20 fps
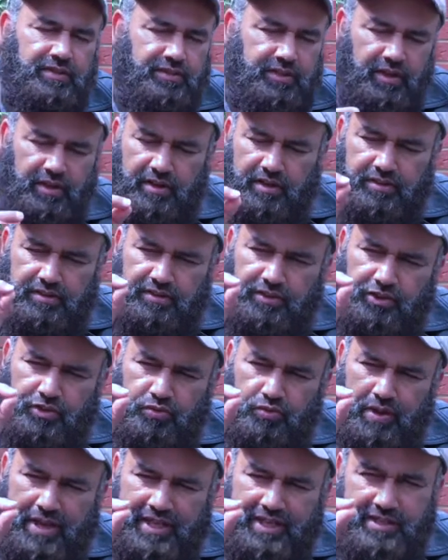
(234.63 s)
The
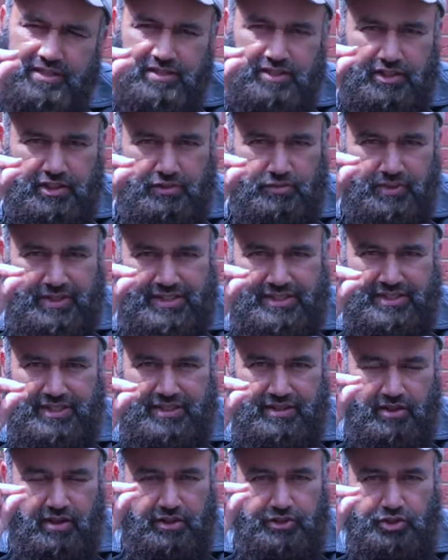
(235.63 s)
grains that you're
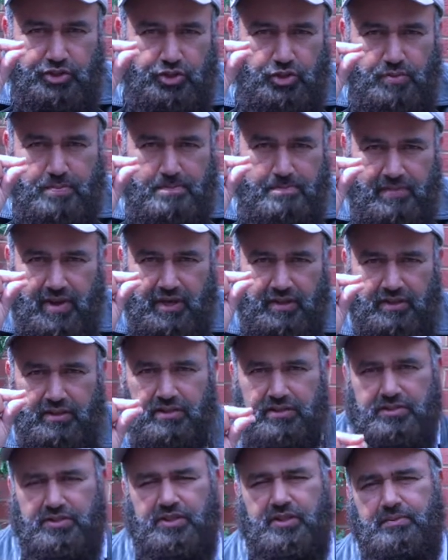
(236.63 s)
eating are humongous